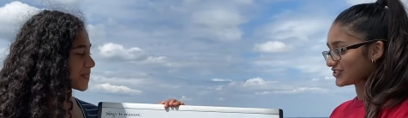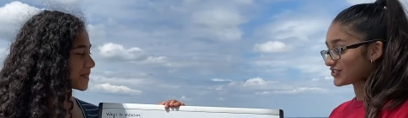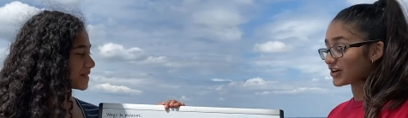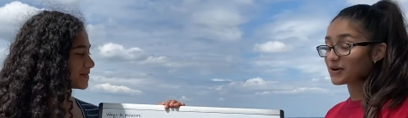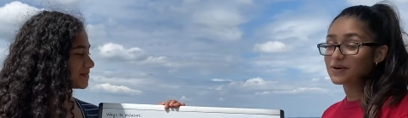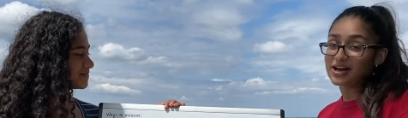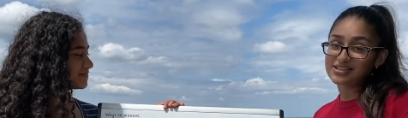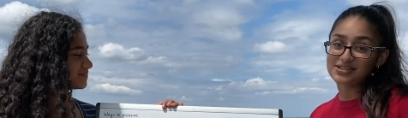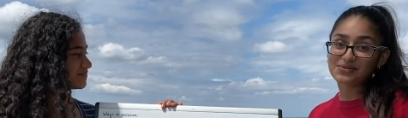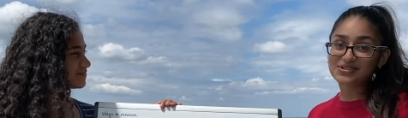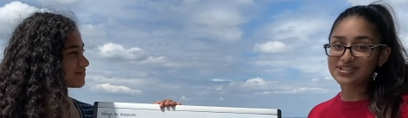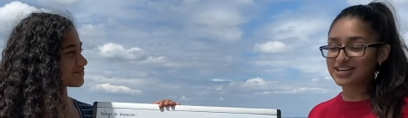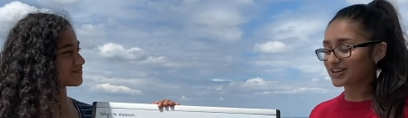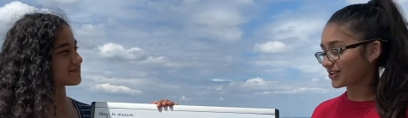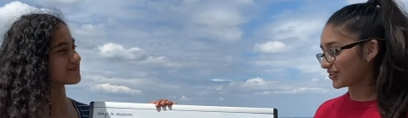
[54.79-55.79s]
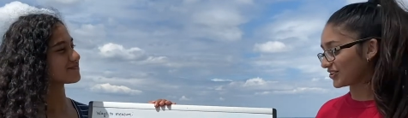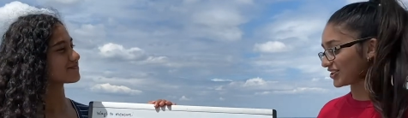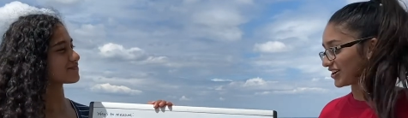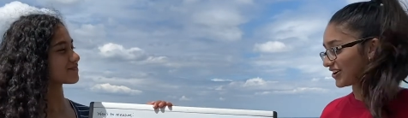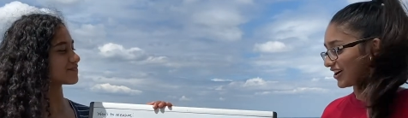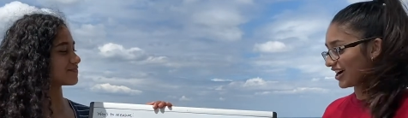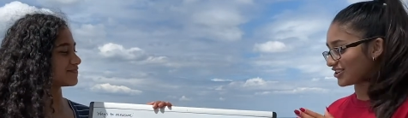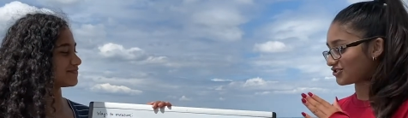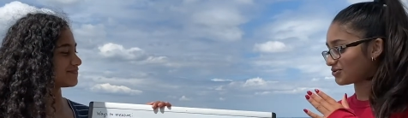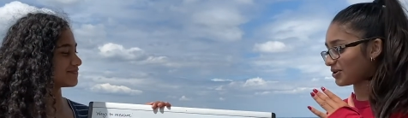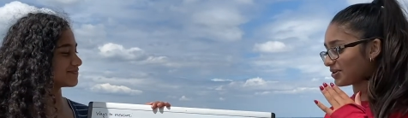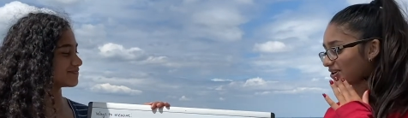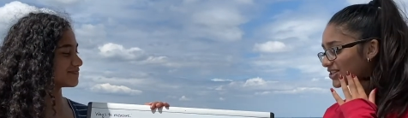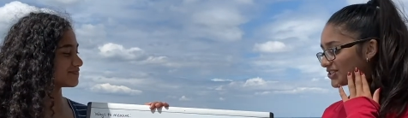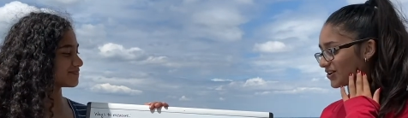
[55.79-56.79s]
Speaker 1: so as I was saying earlier,
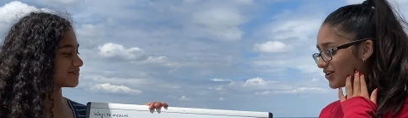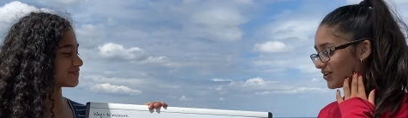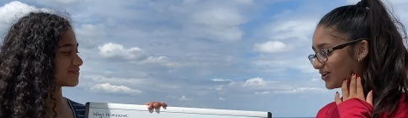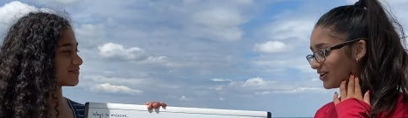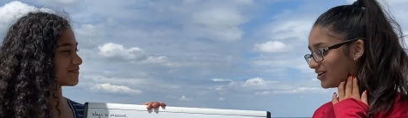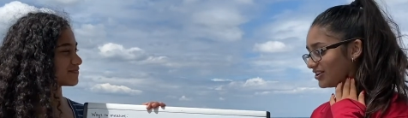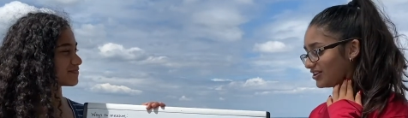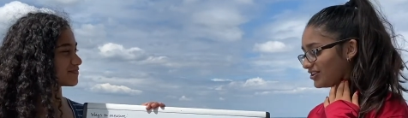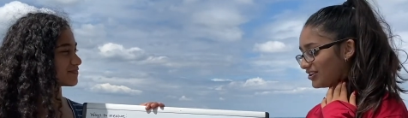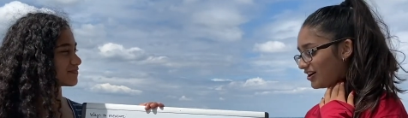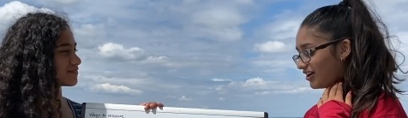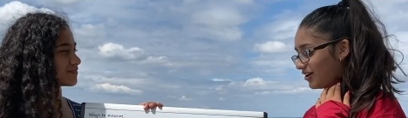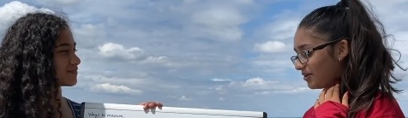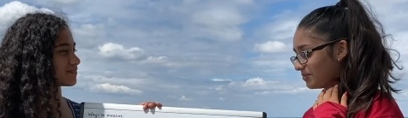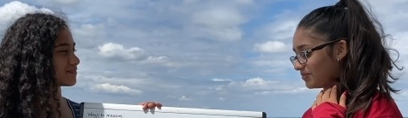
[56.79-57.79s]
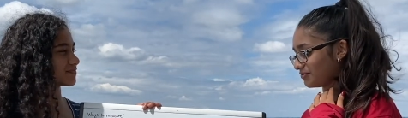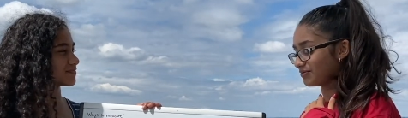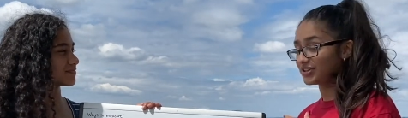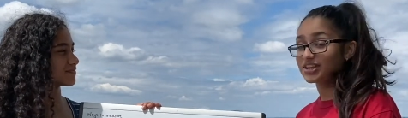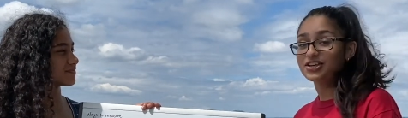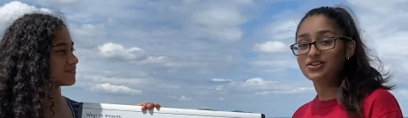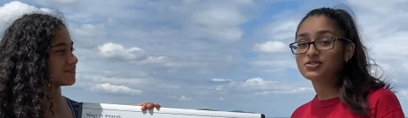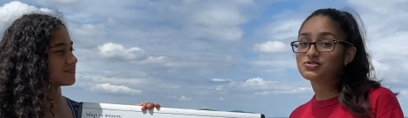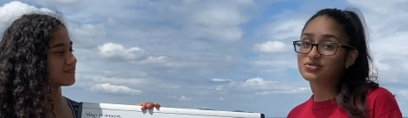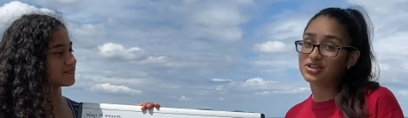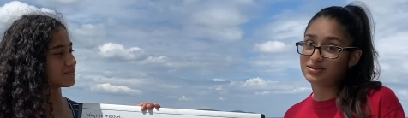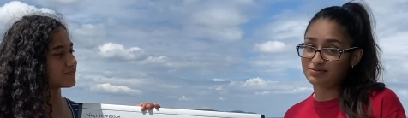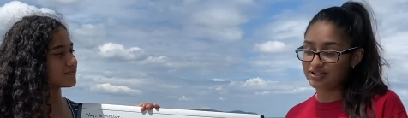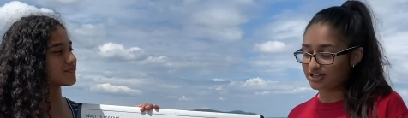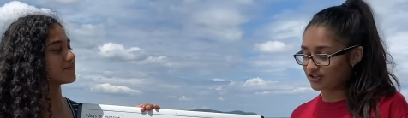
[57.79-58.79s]
estuaries are um, really
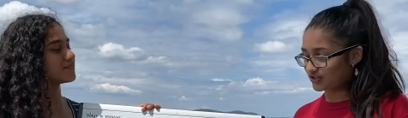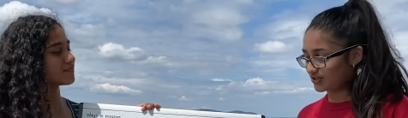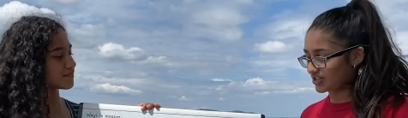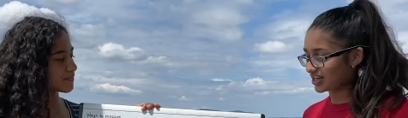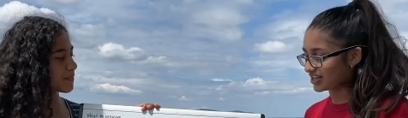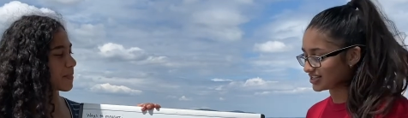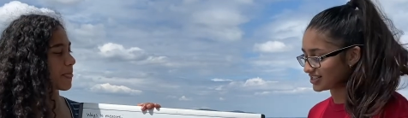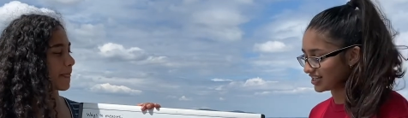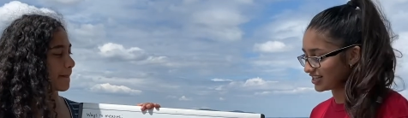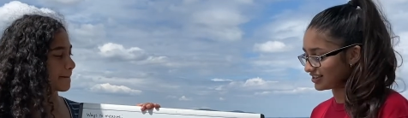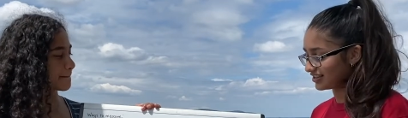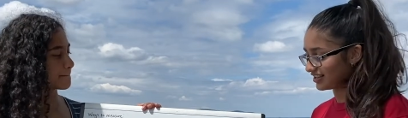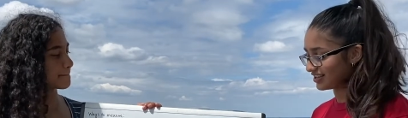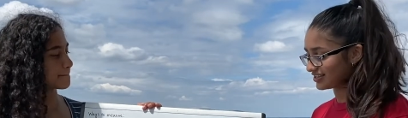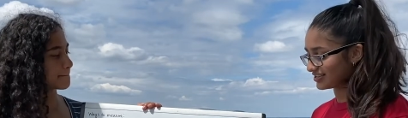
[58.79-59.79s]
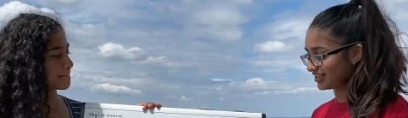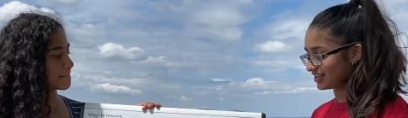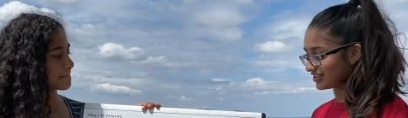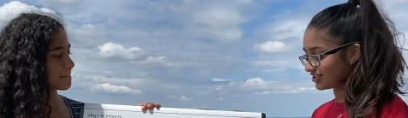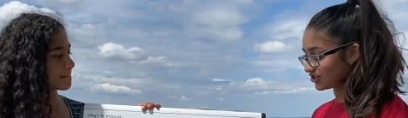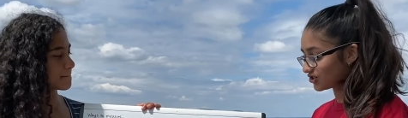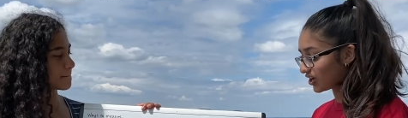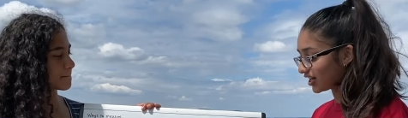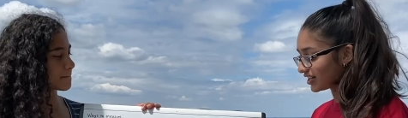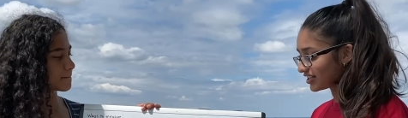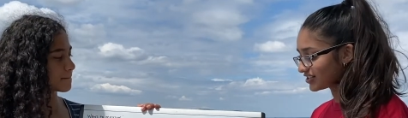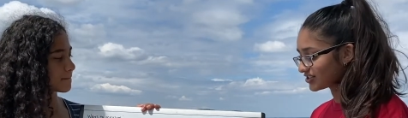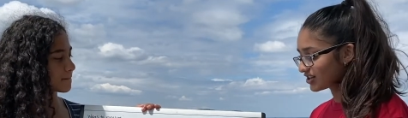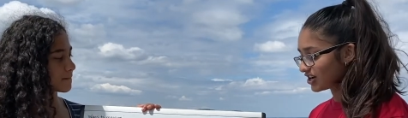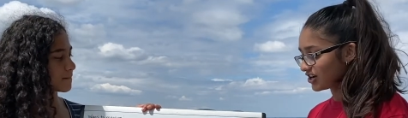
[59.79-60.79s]
nutrient rich. They
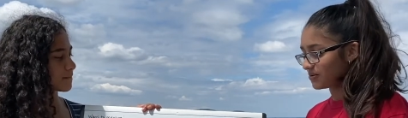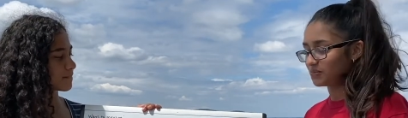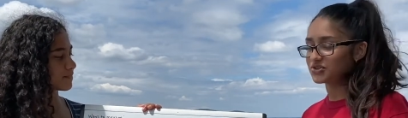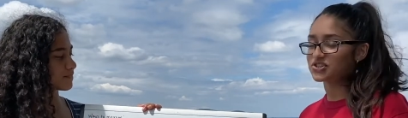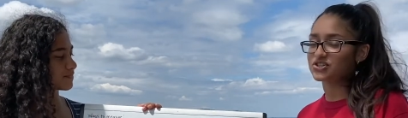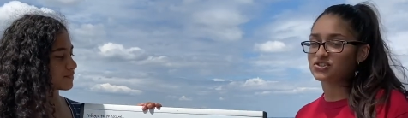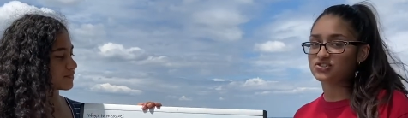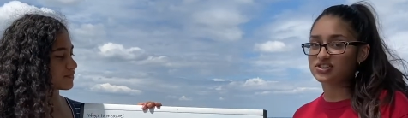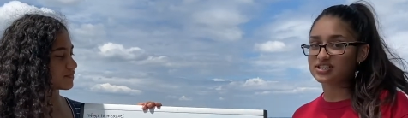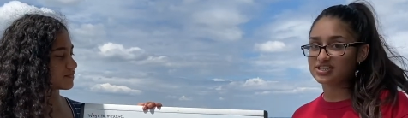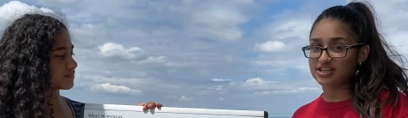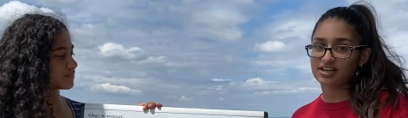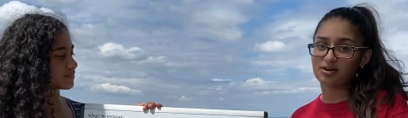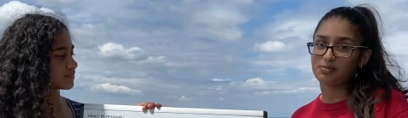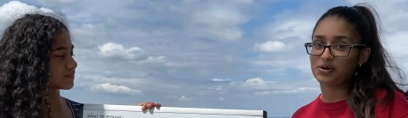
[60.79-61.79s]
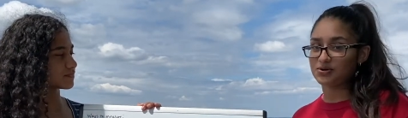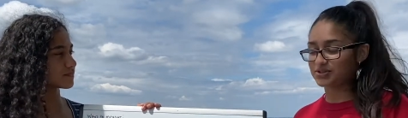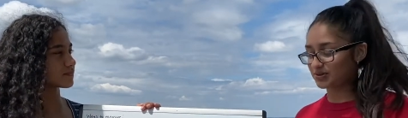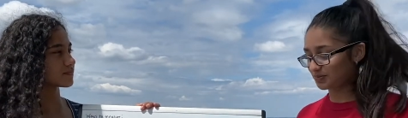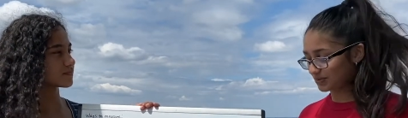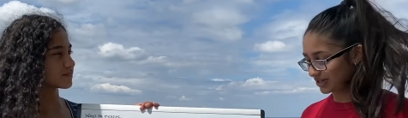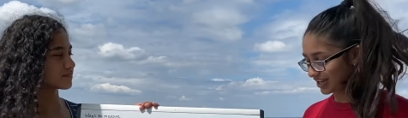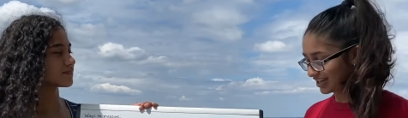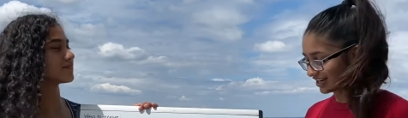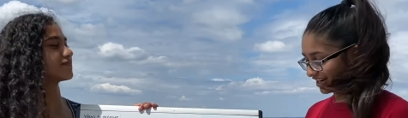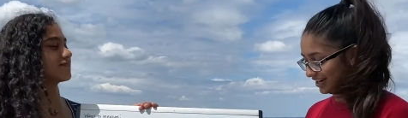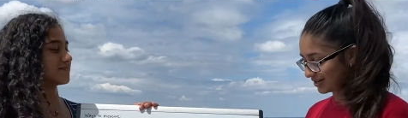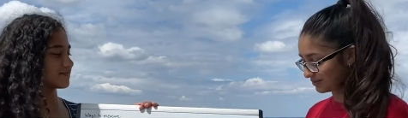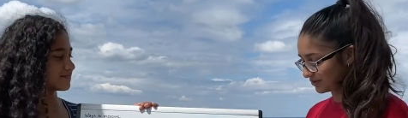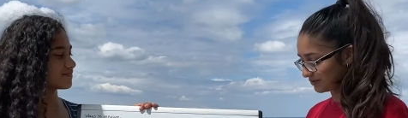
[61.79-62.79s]
detritus, which is just decomposing plant and
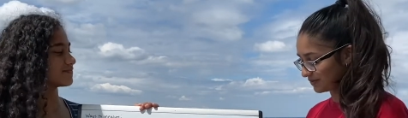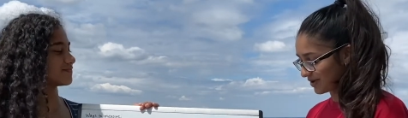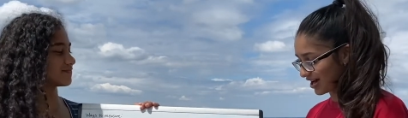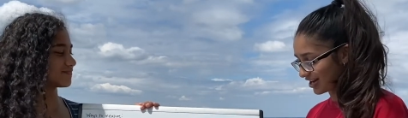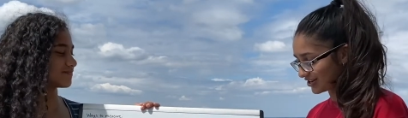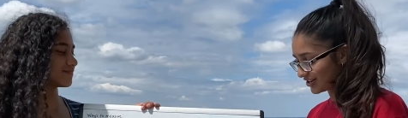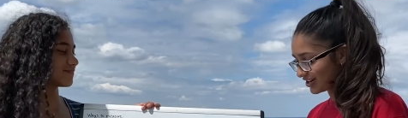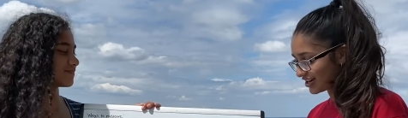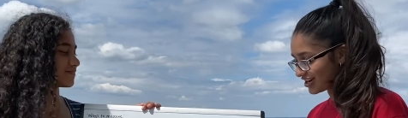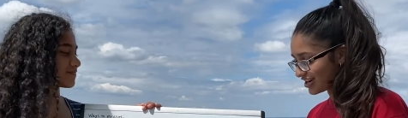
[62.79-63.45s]
animal matter.